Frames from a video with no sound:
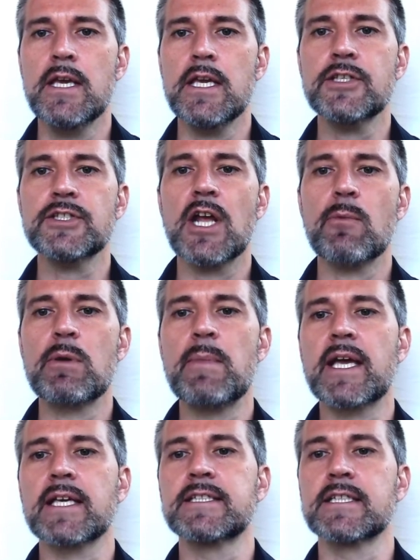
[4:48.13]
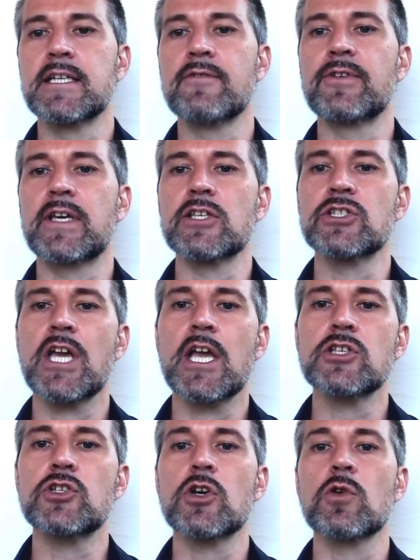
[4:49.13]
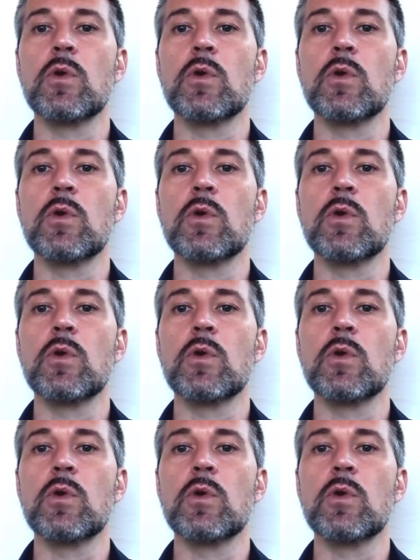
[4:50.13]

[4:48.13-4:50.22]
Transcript: Each time we make a significant change here,